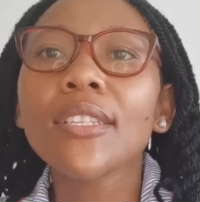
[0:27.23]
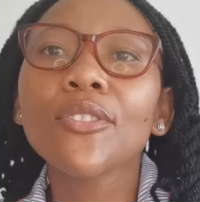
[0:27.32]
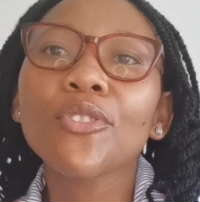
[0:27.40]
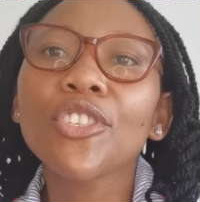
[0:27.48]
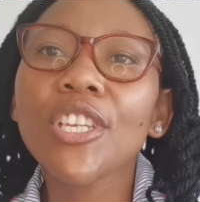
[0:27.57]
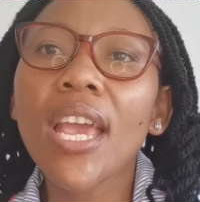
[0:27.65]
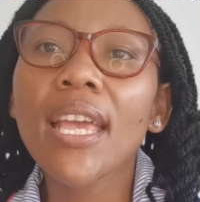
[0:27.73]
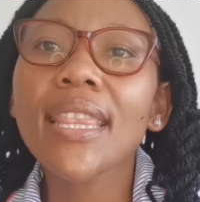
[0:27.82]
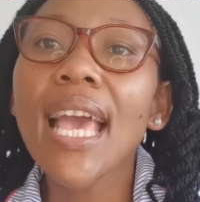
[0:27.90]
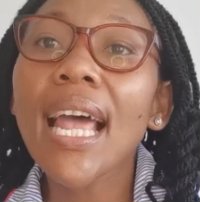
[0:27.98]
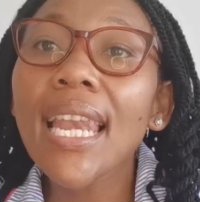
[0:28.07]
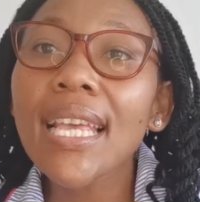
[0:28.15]
to share
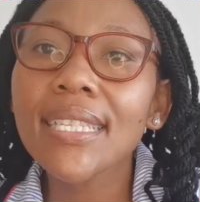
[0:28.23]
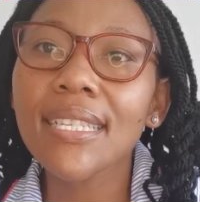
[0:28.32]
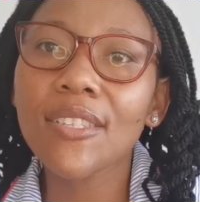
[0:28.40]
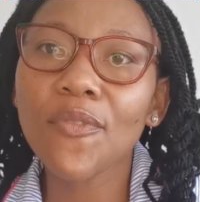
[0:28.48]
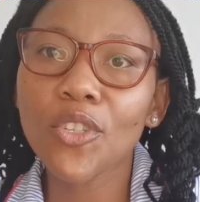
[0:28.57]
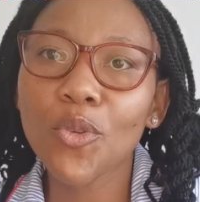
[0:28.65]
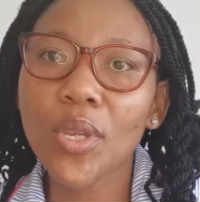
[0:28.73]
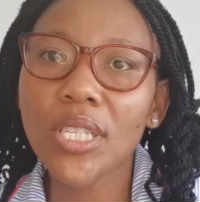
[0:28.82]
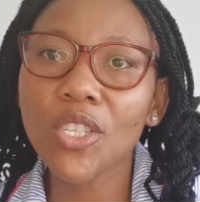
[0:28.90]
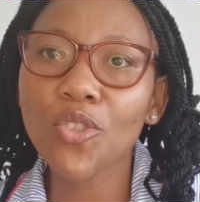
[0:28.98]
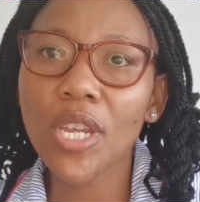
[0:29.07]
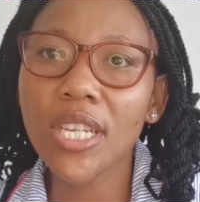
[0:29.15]
their lessons for
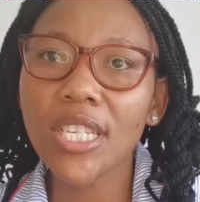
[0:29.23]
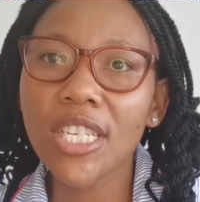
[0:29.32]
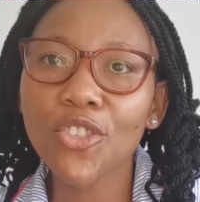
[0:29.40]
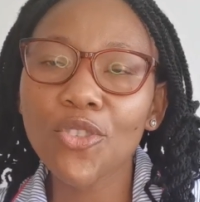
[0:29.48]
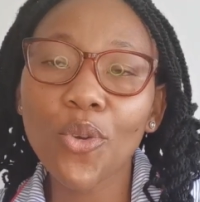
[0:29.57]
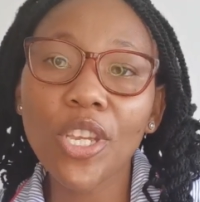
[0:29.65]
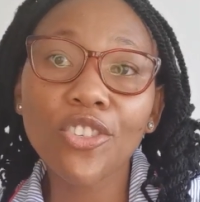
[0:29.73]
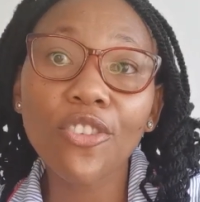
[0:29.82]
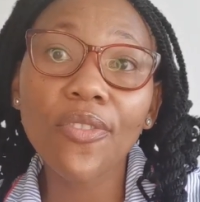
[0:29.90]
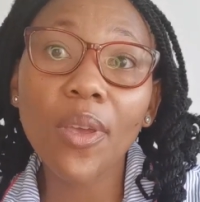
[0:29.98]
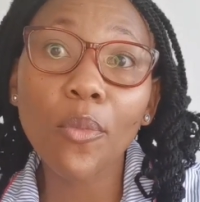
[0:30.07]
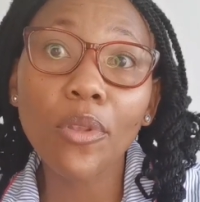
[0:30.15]
2020. So each
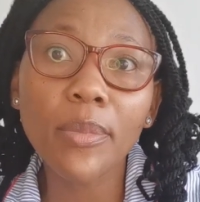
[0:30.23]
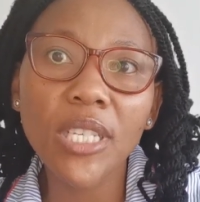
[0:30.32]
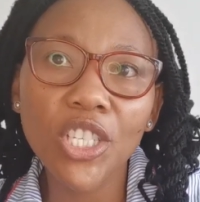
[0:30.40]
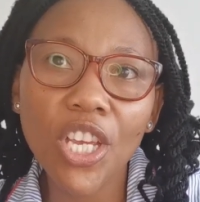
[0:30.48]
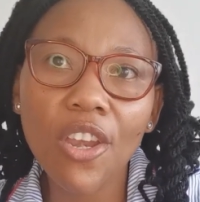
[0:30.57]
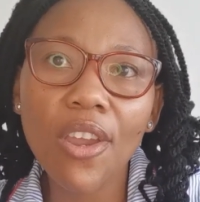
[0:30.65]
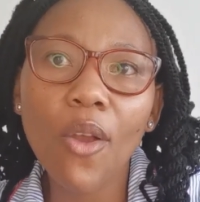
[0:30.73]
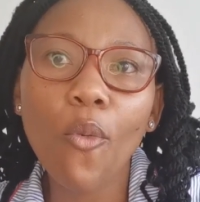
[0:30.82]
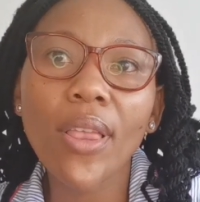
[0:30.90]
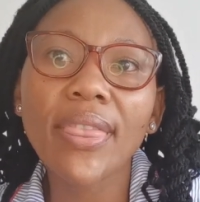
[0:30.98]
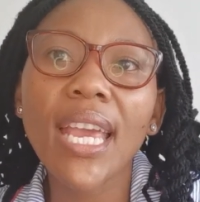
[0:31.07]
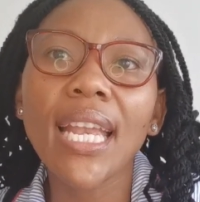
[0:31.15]
of them will be sharing
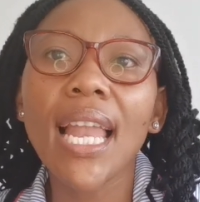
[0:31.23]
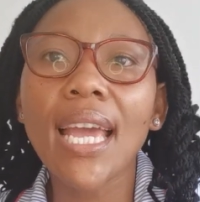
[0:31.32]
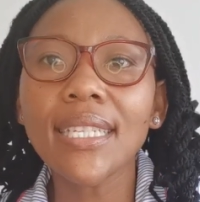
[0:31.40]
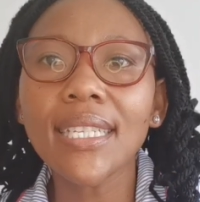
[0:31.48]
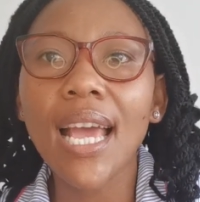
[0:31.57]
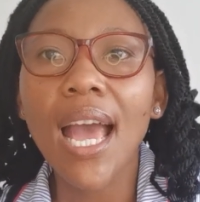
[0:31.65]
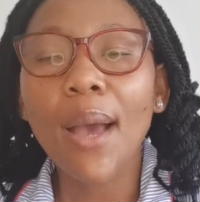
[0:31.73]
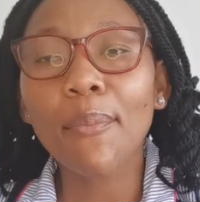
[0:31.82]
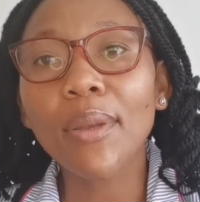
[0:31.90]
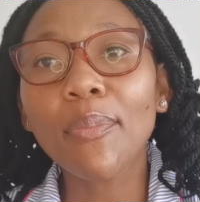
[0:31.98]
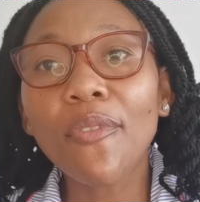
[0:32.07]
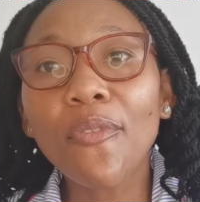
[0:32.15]
what they learned.
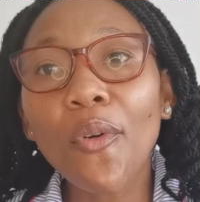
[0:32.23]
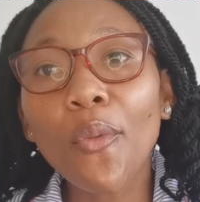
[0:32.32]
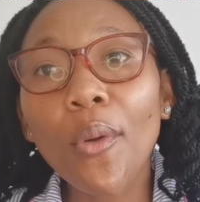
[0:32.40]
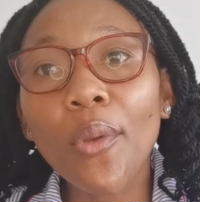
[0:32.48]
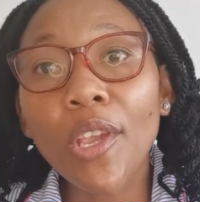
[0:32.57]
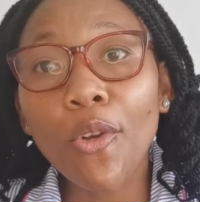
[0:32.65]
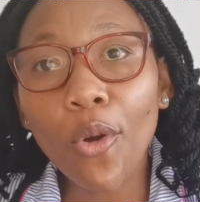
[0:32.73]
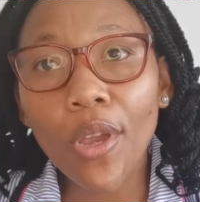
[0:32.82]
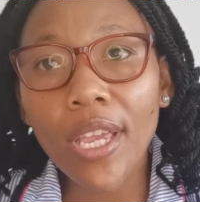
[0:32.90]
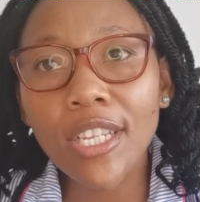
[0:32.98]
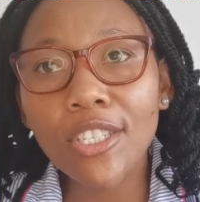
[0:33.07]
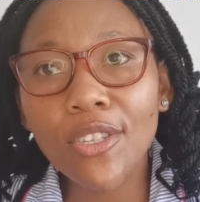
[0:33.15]
But before we go
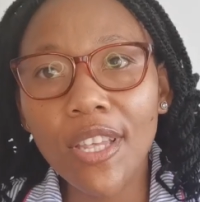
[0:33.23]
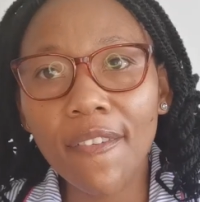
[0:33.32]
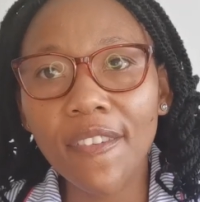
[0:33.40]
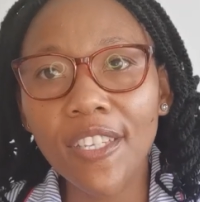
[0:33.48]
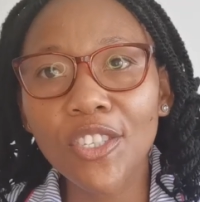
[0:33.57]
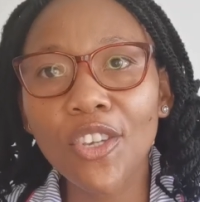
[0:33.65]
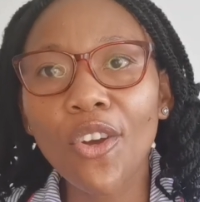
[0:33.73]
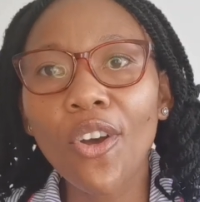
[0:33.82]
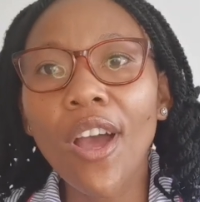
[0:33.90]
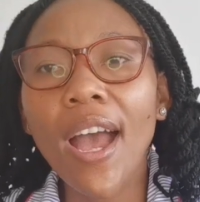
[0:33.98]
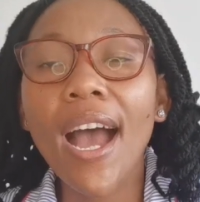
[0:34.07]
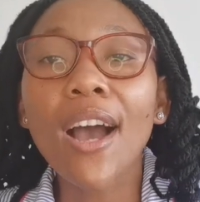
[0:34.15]
into the video,
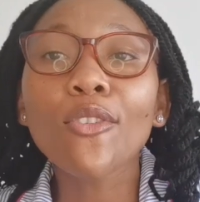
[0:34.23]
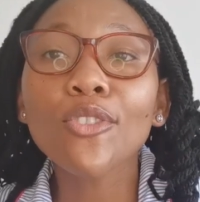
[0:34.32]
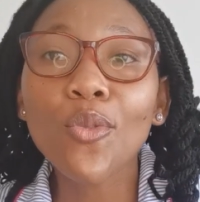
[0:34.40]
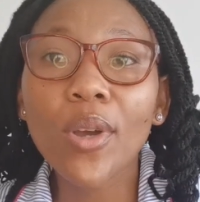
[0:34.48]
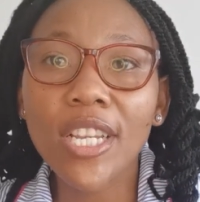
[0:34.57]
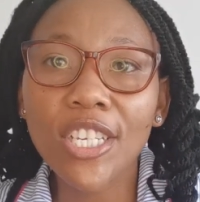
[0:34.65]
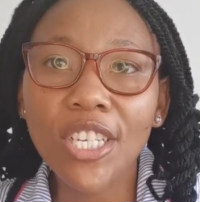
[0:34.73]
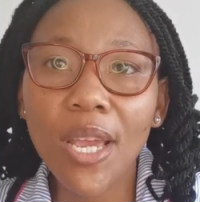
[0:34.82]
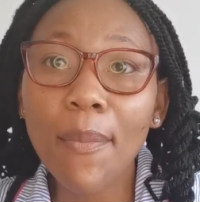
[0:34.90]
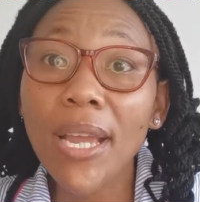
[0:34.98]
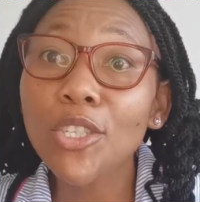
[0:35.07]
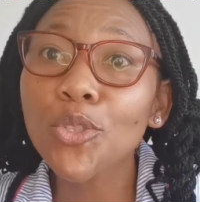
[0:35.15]
I also want to share
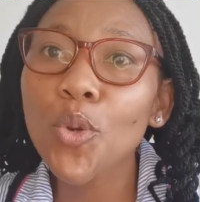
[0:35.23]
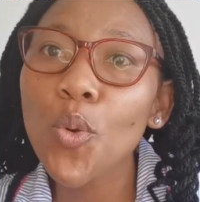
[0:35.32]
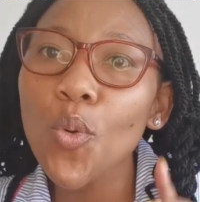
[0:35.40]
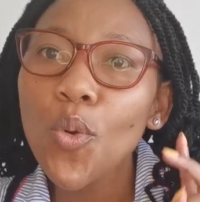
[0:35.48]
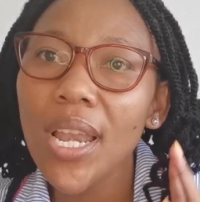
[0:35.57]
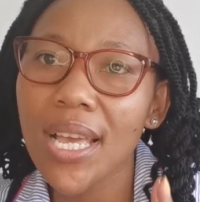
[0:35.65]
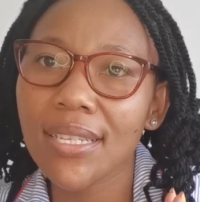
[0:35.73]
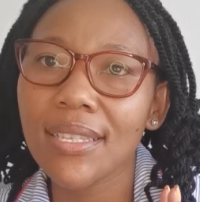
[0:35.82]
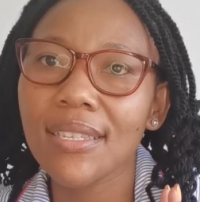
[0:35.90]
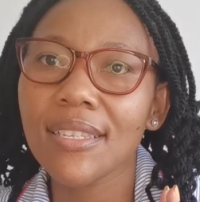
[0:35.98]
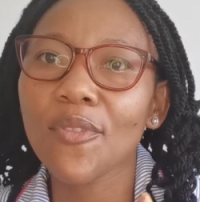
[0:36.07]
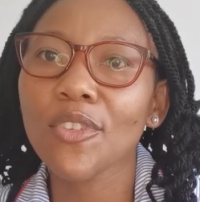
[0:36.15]
my two
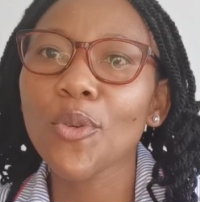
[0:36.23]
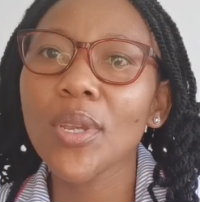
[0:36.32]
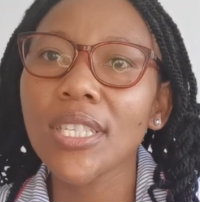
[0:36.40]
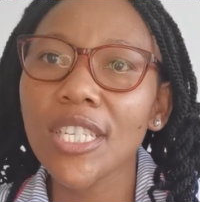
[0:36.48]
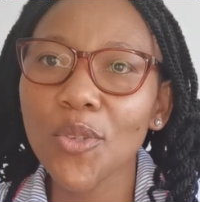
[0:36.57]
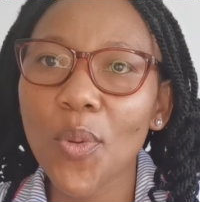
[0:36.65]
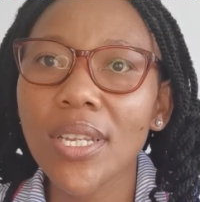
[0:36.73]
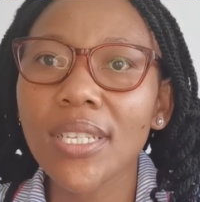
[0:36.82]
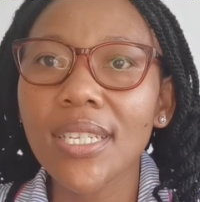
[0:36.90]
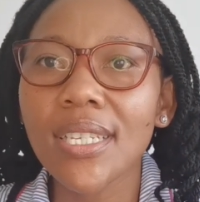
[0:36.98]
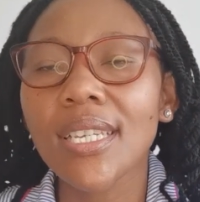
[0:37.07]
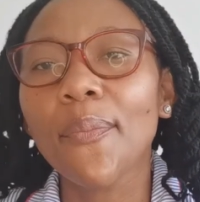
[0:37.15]
lessons for
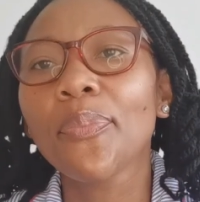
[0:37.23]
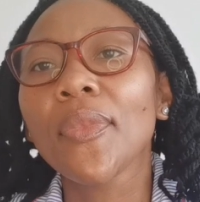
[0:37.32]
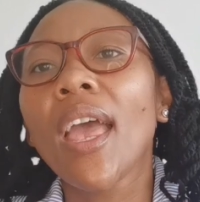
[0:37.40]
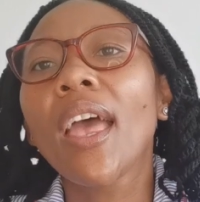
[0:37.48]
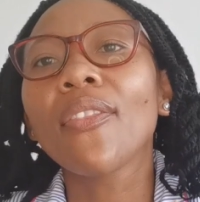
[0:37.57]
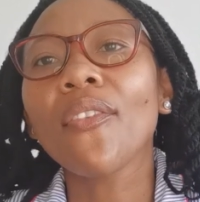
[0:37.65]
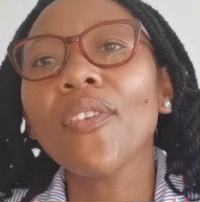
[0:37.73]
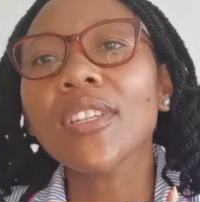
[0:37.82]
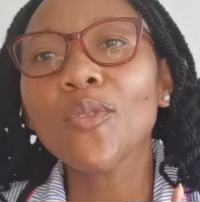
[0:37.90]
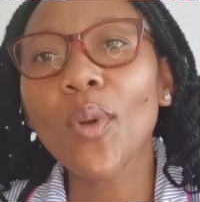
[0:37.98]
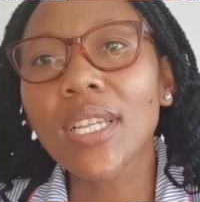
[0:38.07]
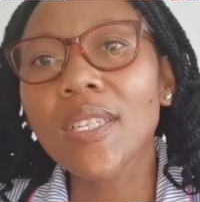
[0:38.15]
2020. The
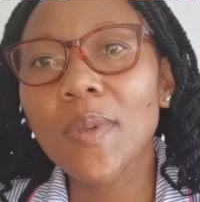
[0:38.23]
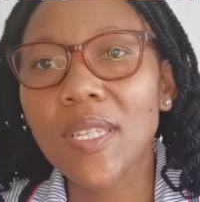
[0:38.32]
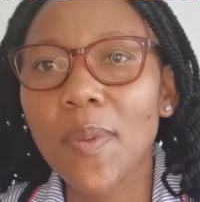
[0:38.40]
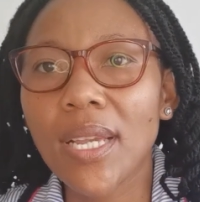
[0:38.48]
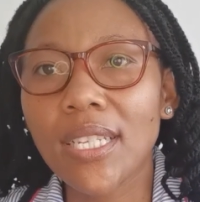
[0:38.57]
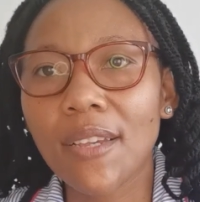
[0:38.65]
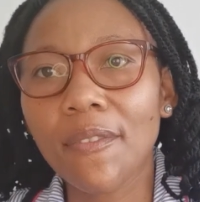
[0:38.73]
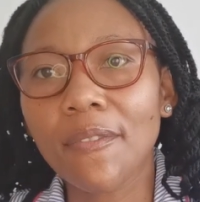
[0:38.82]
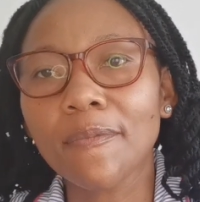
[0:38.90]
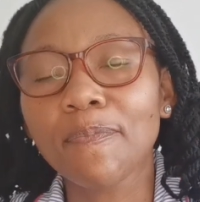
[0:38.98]
first one is perspective.